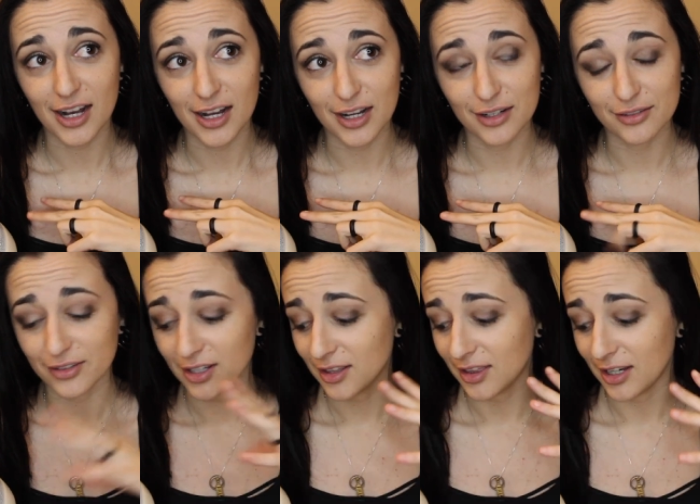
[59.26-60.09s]

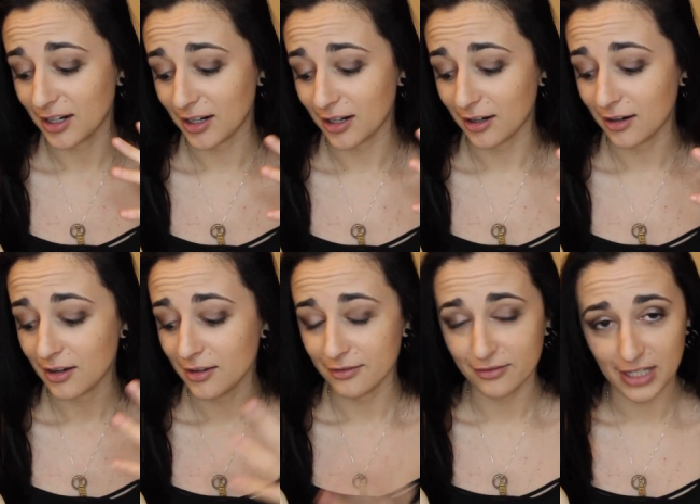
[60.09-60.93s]
of their
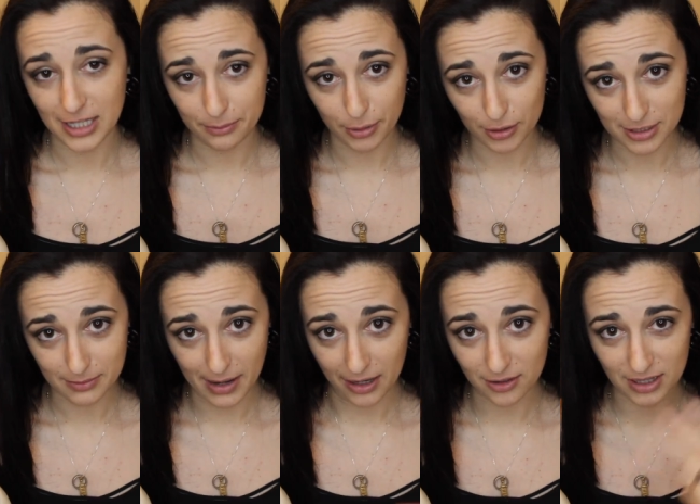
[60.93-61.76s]
vegan protein
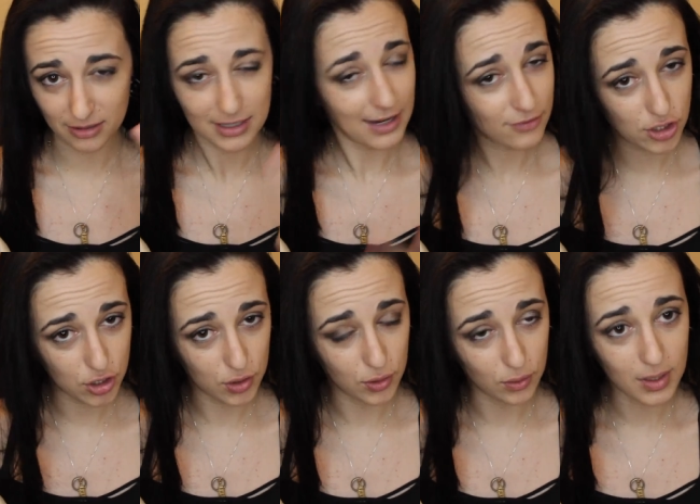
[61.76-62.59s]
powder. They only have
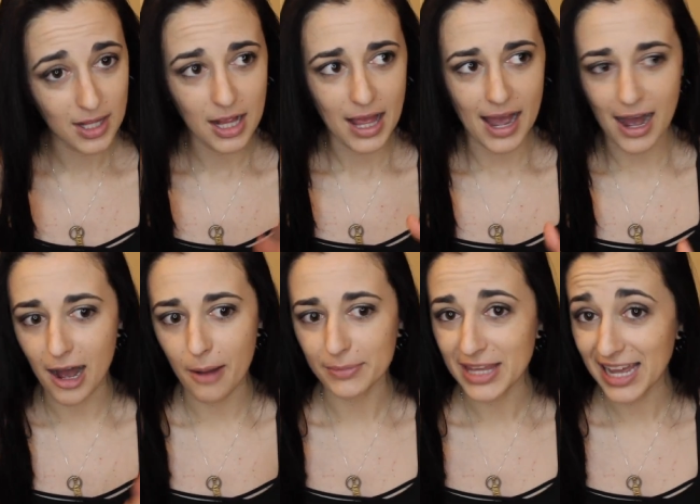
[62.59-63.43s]
two.
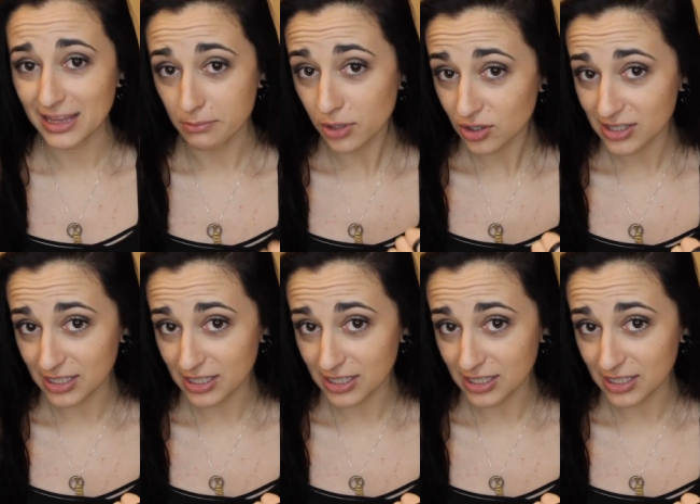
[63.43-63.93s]
They had the milk